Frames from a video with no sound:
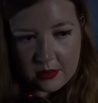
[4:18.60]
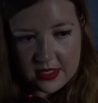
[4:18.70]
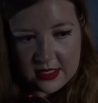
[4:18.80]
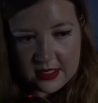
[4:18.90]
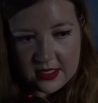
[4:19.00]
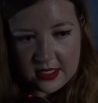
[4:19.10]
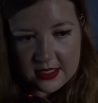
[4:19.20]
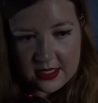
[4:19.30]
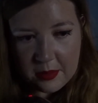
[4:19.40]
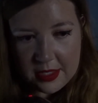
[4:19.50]
Mr.
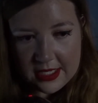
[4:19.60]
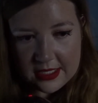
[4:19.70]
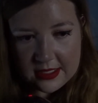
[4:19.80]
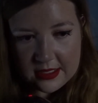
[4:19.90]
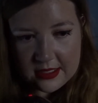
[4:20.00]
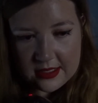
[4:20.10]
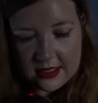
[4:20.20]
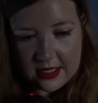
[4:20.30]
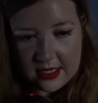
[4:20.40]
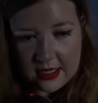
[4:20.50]
Dursley blinked and
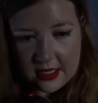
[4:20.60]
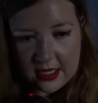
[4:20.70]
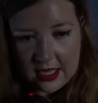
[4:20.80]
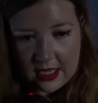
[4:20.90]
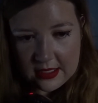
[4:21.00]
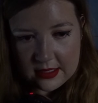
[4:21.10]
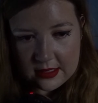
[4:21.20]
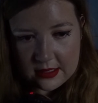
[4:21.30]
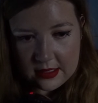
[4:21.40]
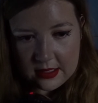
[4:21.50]
stared at the
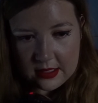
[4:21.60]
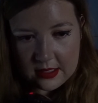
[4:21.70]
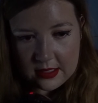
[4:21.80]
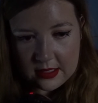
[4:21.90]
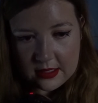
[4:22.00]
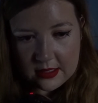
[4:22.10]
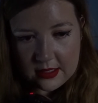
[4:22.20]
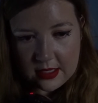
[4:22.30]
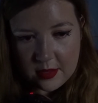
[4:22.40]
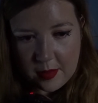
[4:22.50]
cat. It
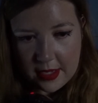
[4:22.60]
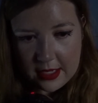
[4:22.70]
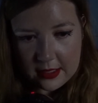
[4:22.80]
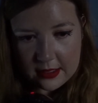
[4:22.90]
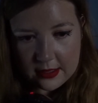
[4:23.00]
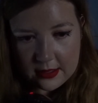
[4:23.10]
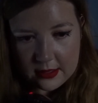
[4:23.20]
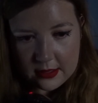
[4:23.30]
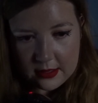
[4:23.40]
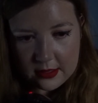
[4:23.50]
stared back.
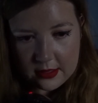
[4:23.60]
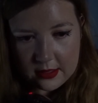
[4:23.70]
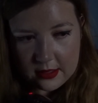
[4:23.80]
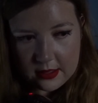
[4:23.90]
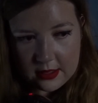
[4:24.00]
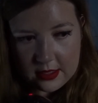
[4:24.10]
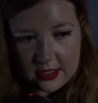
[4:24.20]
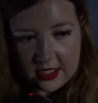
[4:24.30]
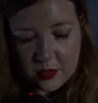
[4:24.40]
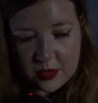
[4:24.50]

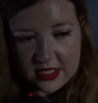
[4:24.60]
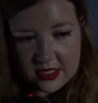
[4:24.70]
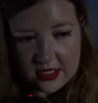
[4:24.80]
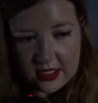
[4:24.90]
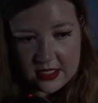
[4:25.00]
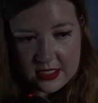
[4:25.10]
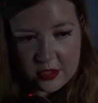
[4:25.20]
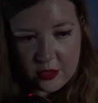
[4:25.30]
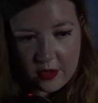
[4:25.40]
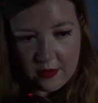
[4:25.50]
As Mr.
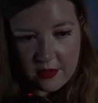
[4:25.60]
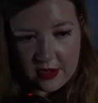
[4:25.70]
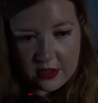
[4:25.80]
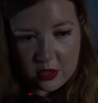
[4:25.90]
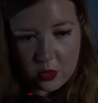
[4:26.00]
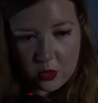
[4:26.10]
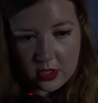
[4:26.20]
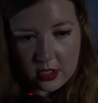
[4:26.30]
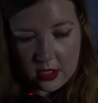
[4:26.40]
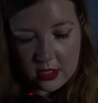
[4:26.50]
Dursley drove around the
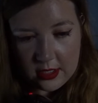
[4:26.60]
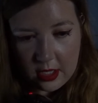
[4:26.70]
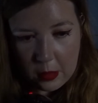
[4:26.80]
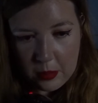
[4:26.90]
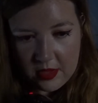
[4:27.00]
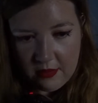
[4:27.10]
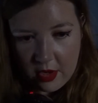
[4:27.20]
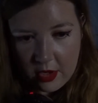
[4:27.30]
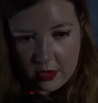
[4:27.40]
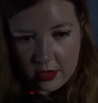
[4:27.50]
corner and up the
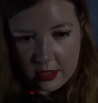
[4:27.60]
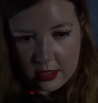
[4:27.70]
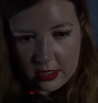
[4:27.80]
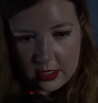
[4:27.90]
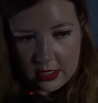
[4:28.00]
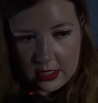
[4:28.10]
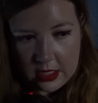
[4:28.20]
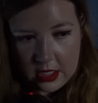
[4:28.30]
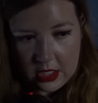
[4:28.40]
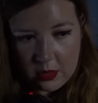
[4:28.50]
road,
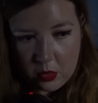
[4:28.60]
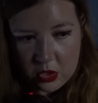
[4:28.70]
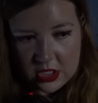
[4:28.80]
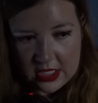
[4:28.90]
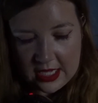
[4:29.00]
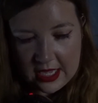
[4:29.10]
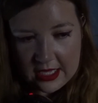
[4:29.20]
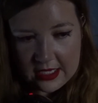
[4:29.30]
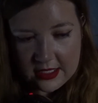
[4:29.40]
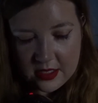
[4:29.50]
he watched the
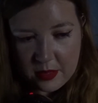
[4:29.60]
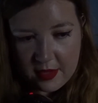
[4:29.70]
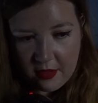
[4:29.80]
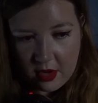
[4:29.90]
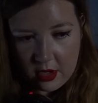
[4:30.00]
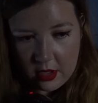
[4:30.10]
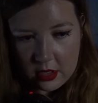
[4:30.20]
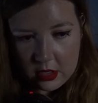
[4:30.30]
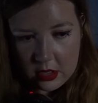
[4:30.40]
cat in his mirror.